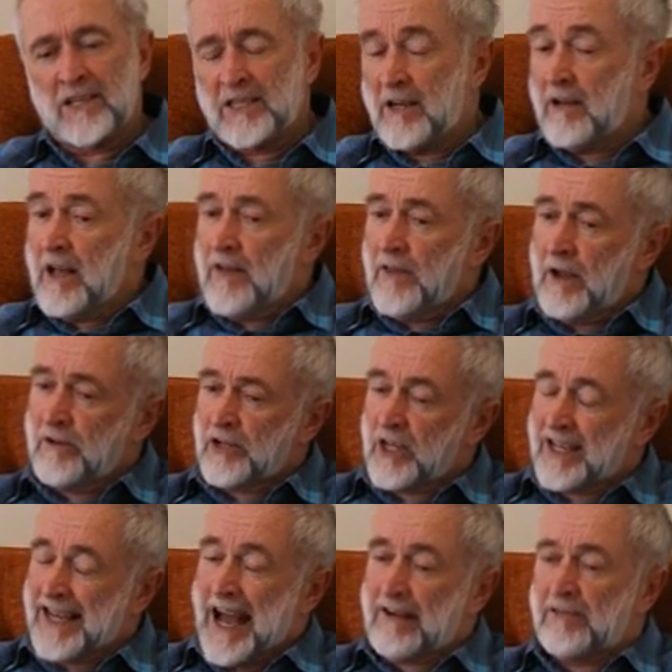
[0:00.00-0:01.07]
So there is a
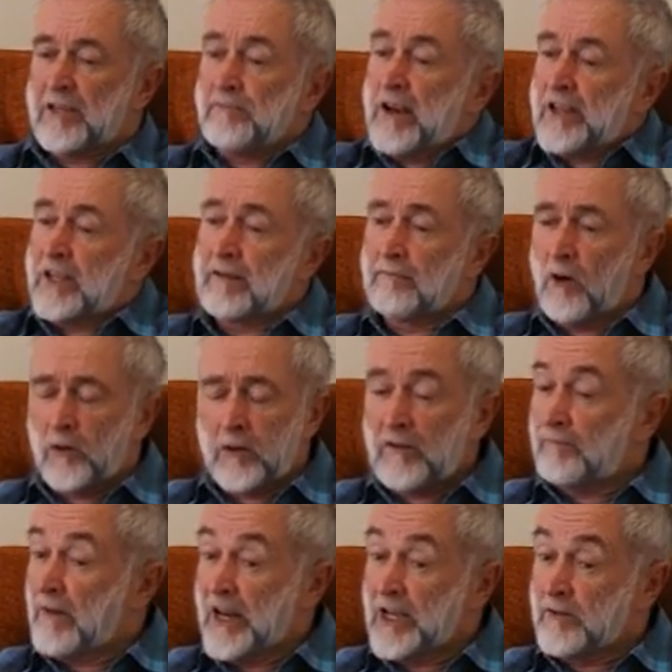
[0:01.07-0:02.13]
charismatic model of
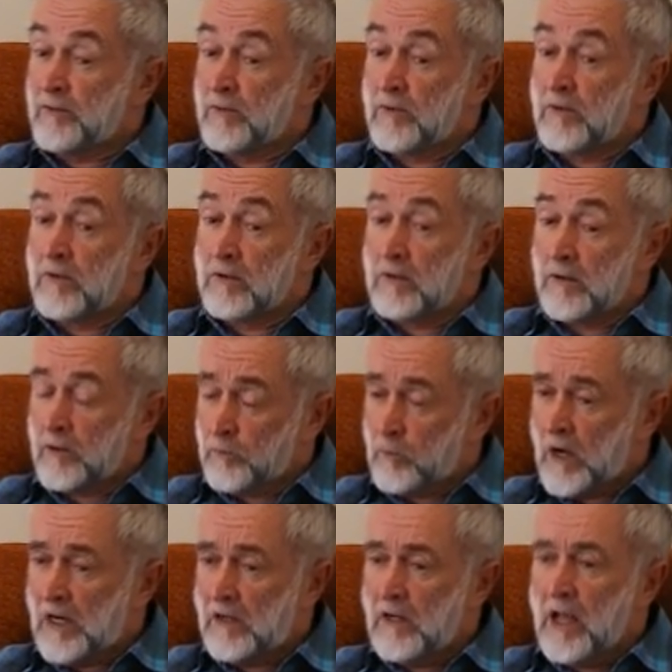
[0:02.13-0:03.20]
management as
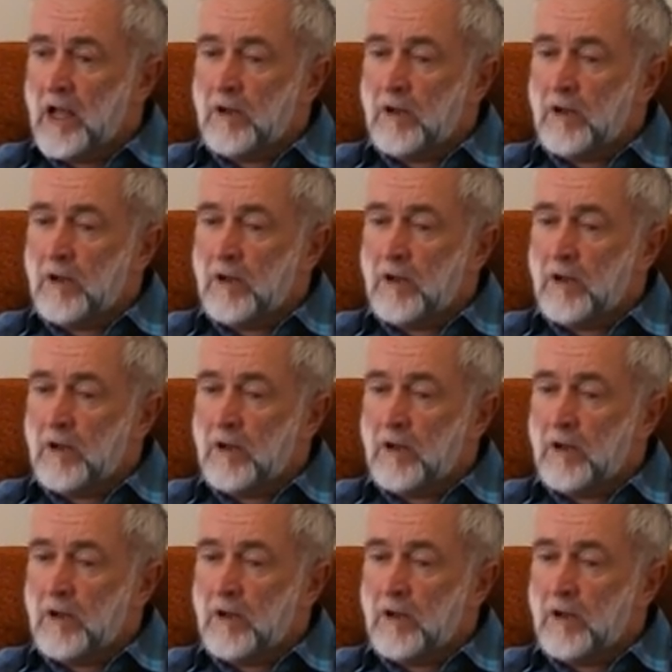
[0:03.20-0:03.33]
well,